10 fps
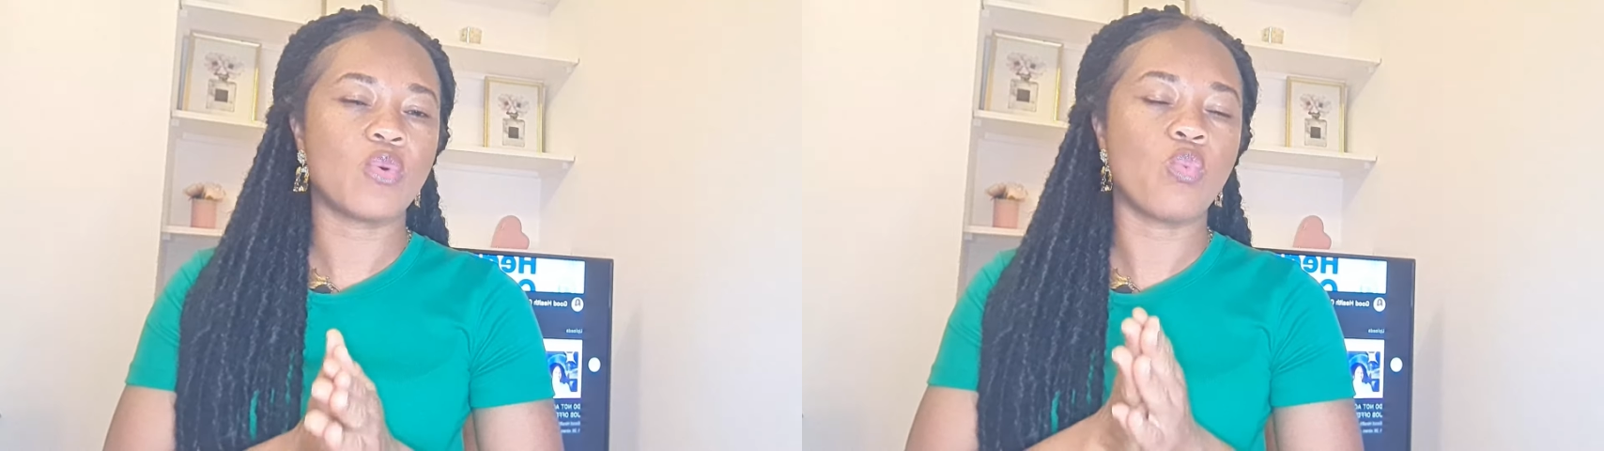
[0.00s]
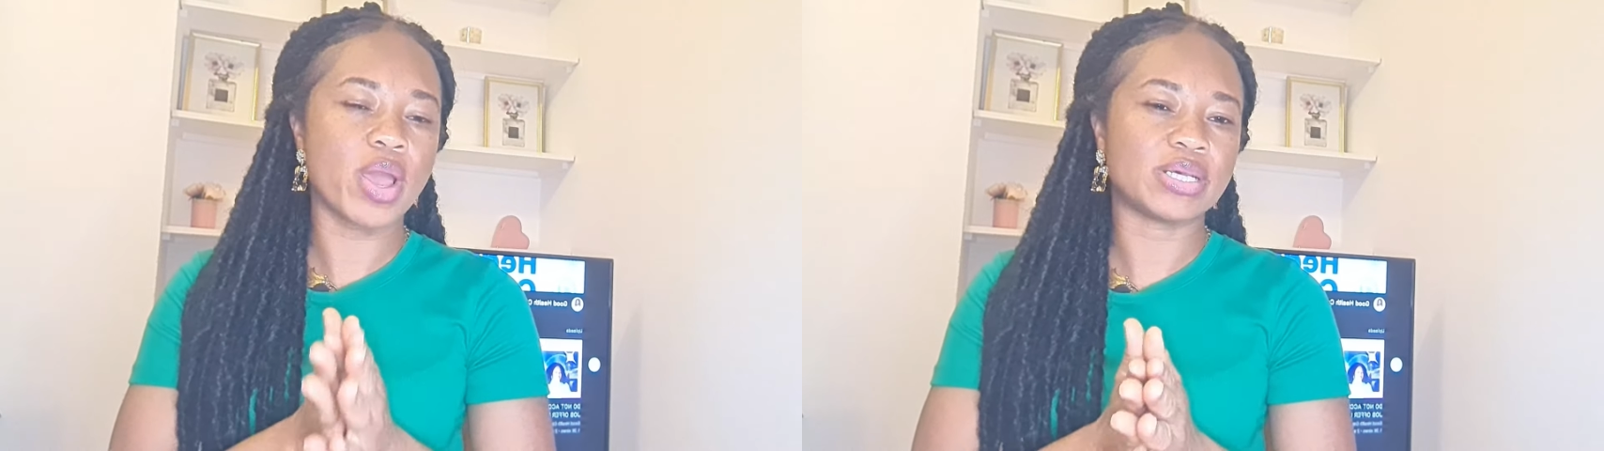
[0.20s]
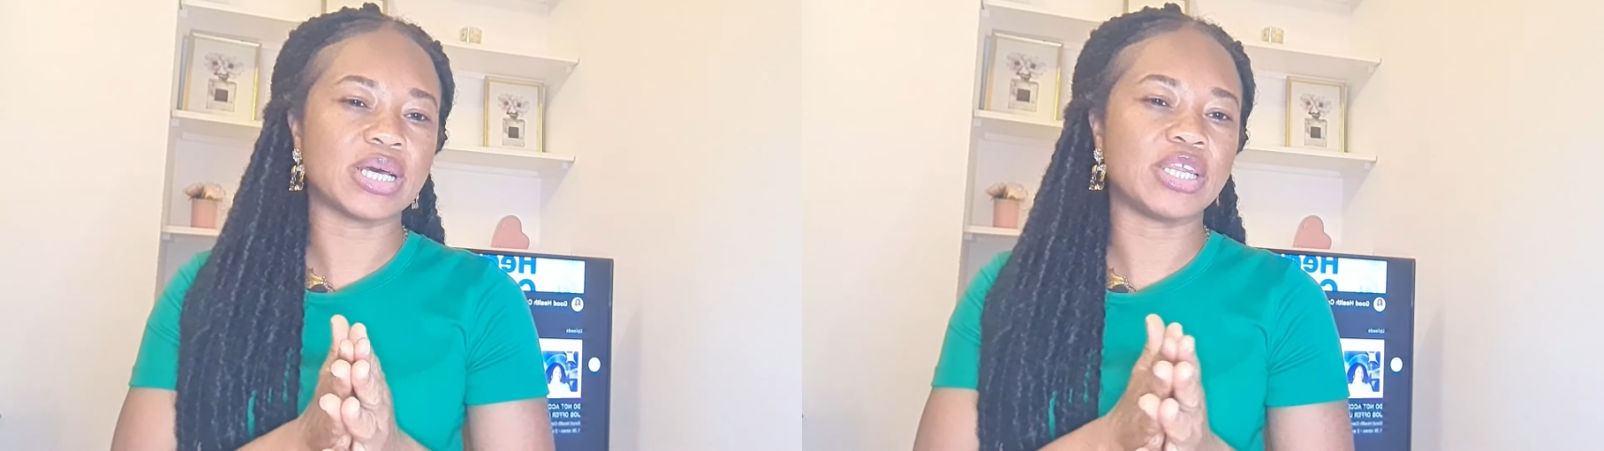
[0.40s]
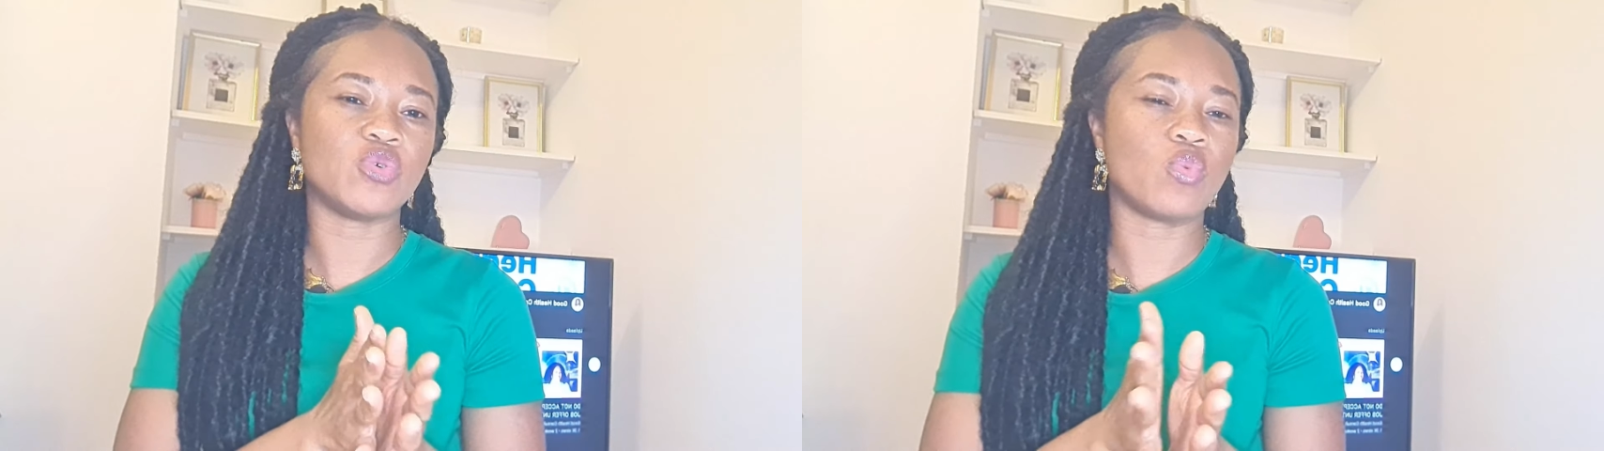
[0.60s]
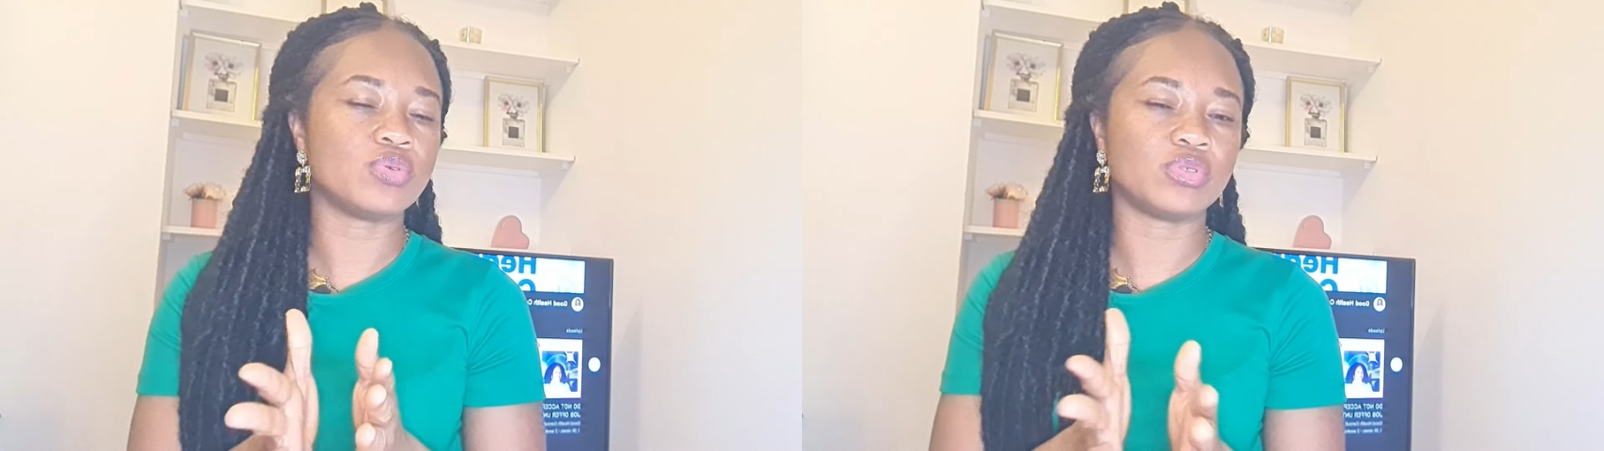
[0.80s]
where exactly
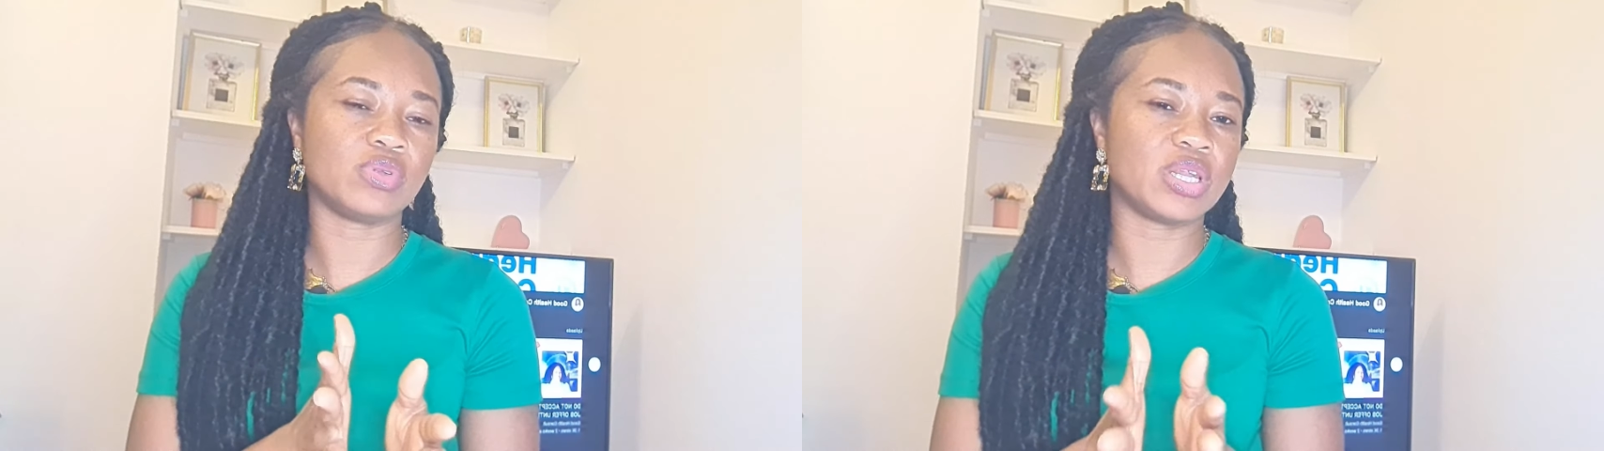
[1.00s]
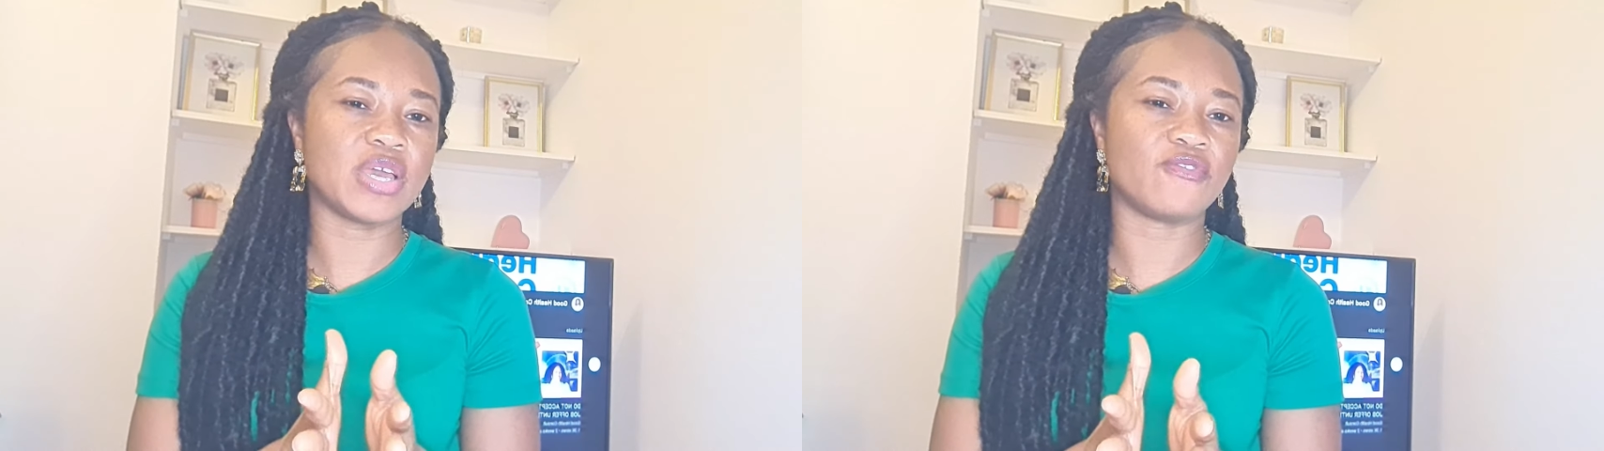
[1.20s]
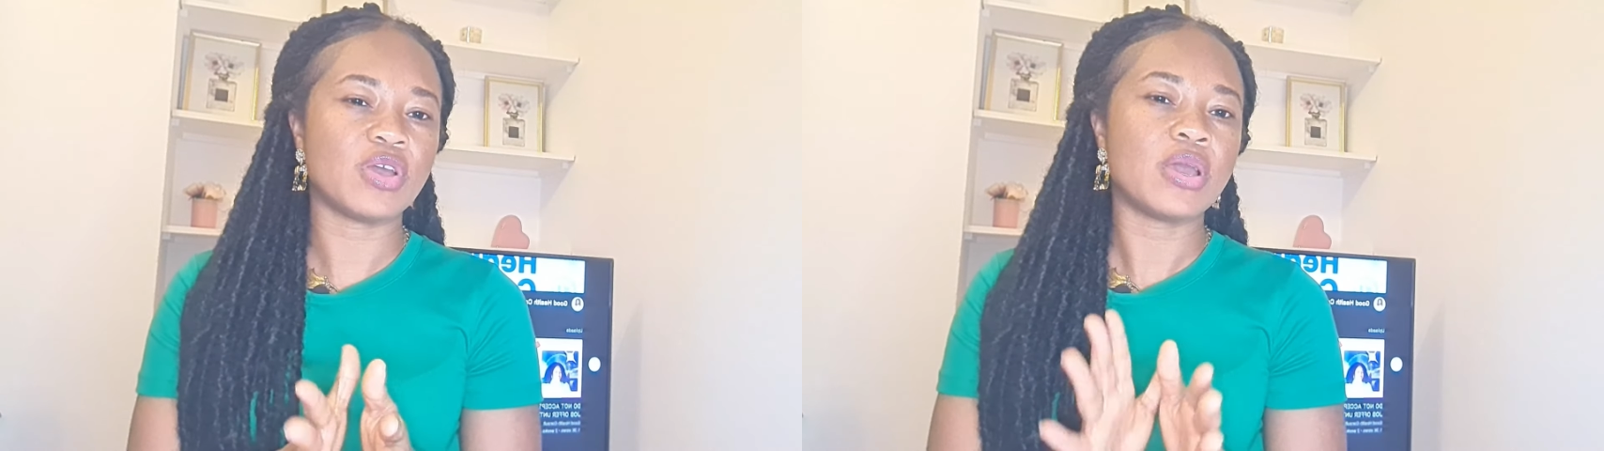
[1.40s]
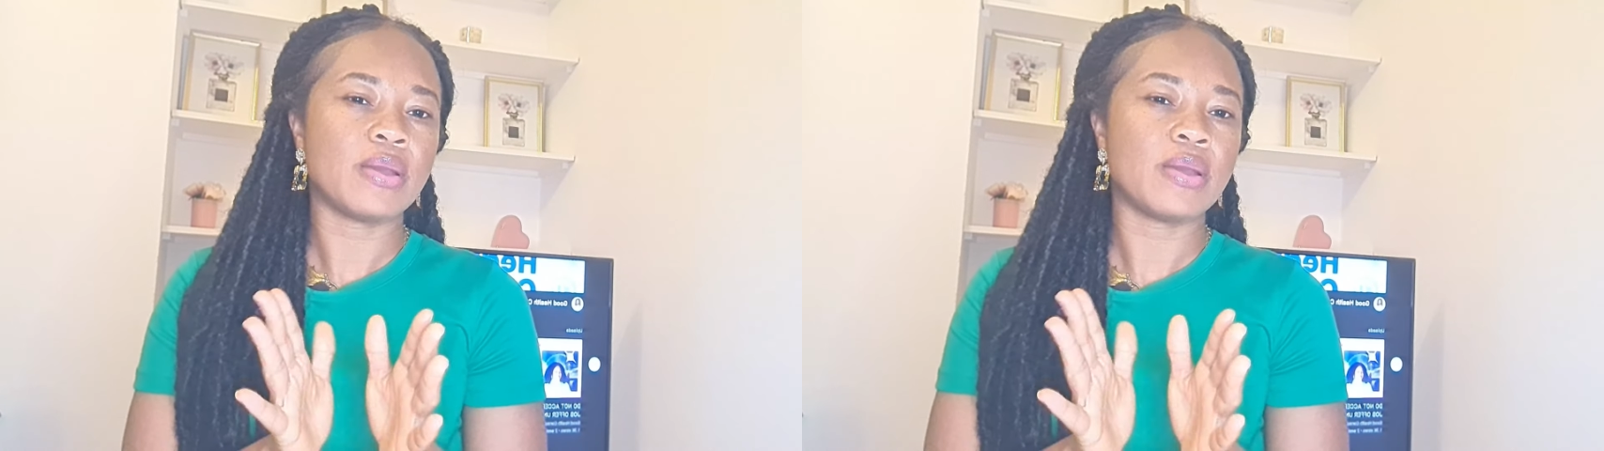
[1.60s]
you want to live.